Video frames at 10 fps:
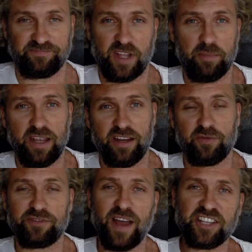I mean, it
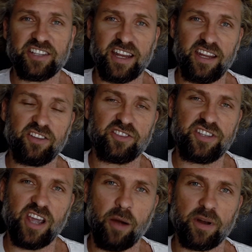was fascinating to
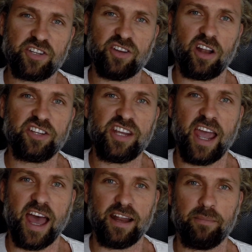see how much knowledge he
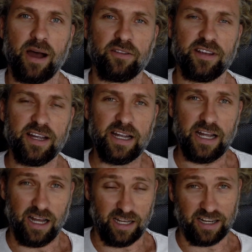had about
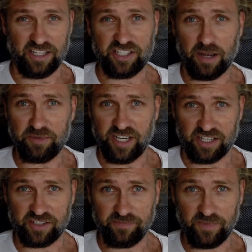a lot of these
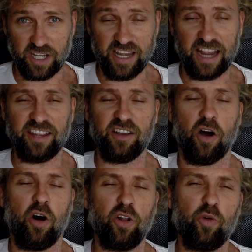subjects, connecting
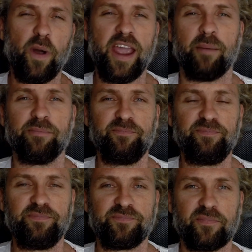all the way up
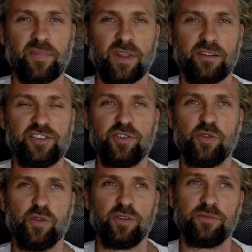
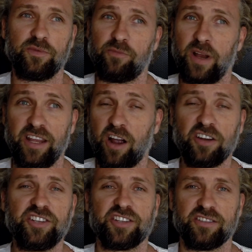to really
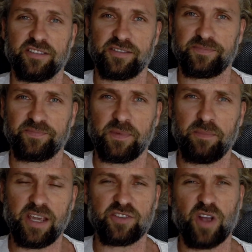consciousness.
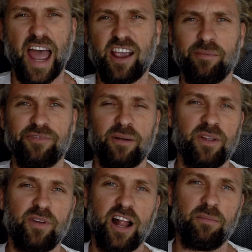Because I come from
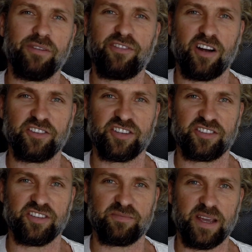the realm of
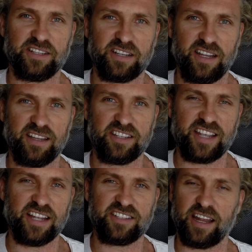consciousness, basically, in the
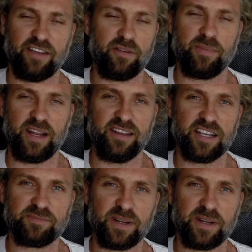sense that everybody does.